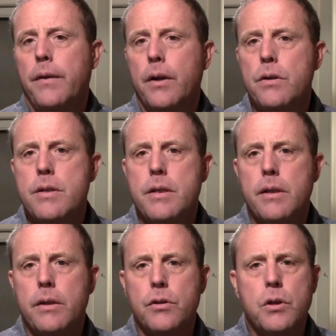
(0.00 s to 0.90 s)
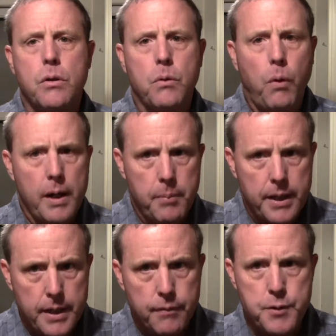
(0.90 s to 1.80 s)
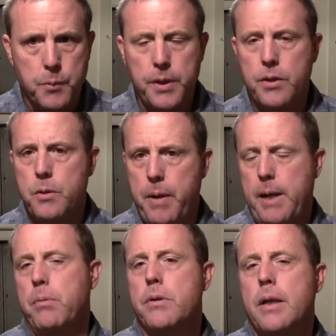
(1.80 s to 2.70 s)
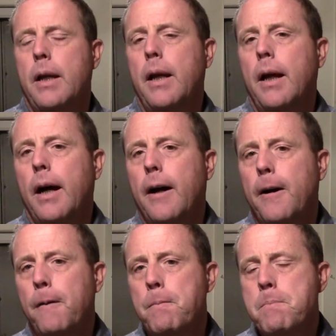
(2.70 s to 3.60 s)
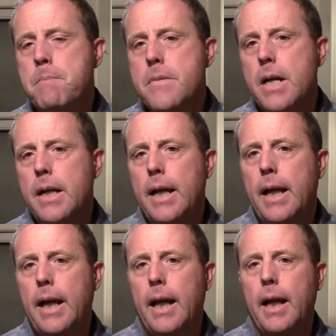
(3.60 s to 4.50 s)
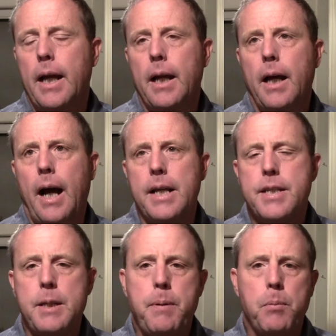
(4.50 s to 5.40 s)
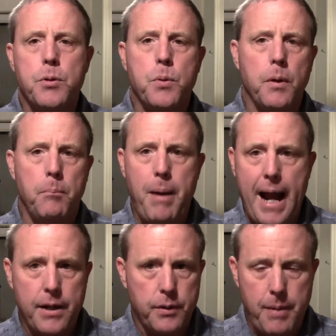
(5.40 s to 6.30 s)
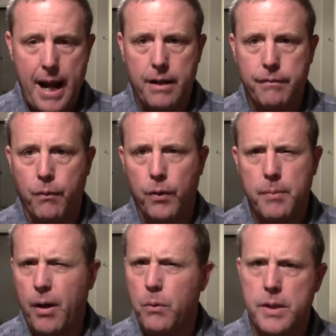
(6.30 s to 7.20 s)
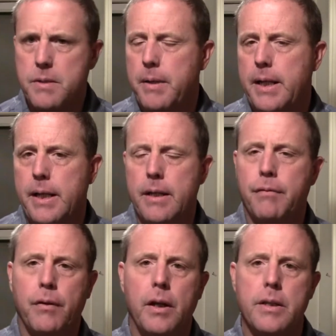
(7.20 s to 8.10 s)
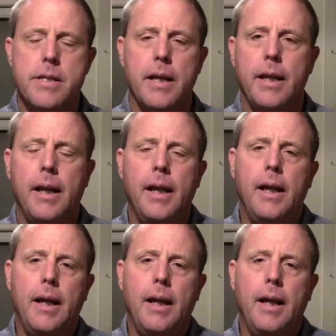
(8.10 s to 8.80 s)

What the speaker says: There's quite a bit of difference between the two papers. I see people sort of banter back and forth about, oh, it doesn't make any difference and